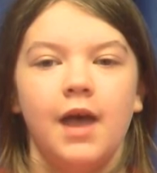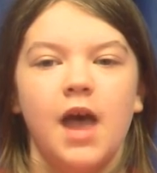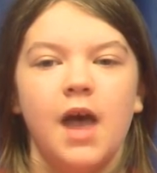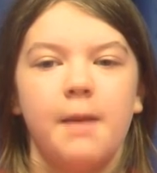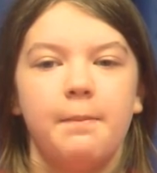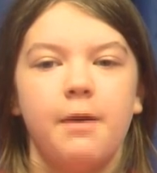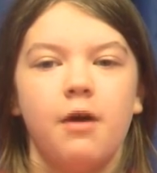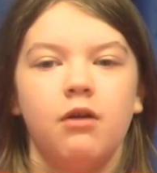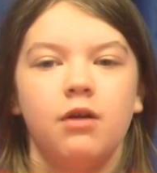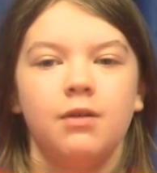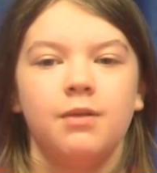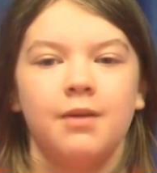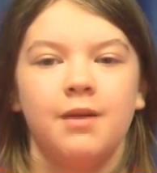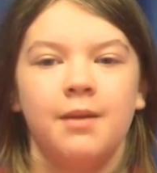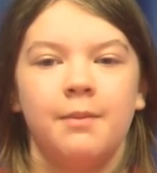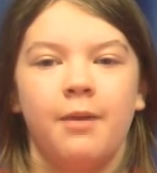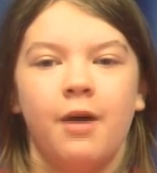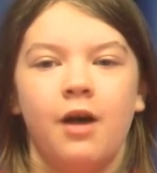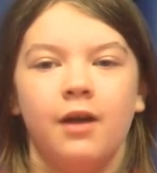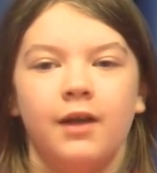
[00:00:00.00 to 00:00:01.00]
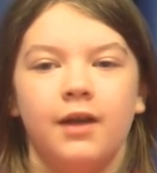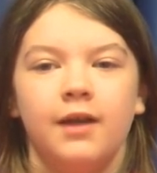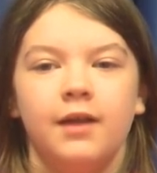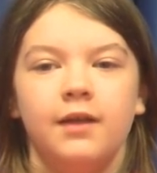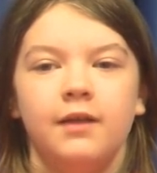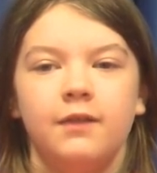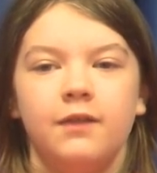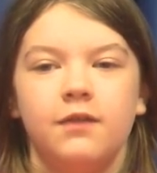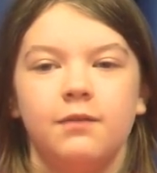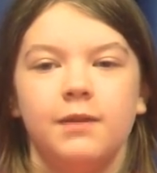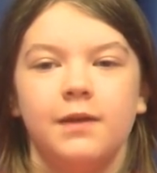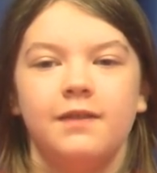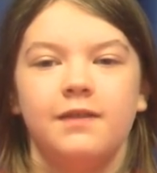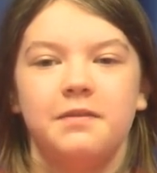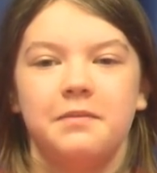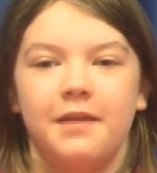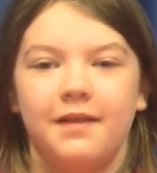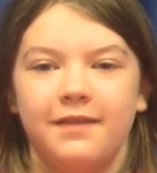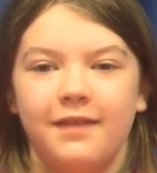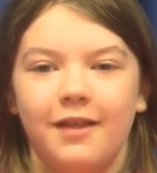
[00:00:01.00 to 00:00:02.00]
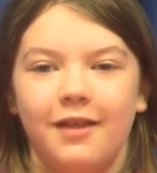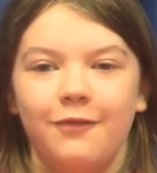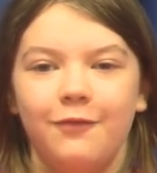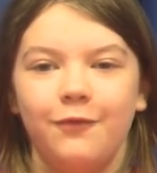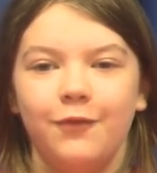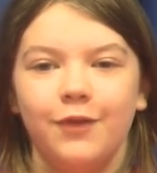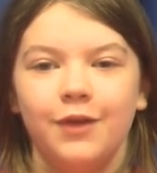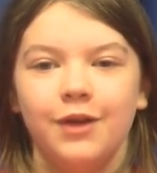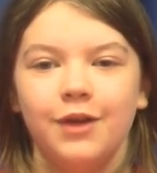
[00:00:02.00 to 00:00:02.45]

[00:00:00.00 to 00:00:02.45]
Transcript: A poem in my pocket to read to myself,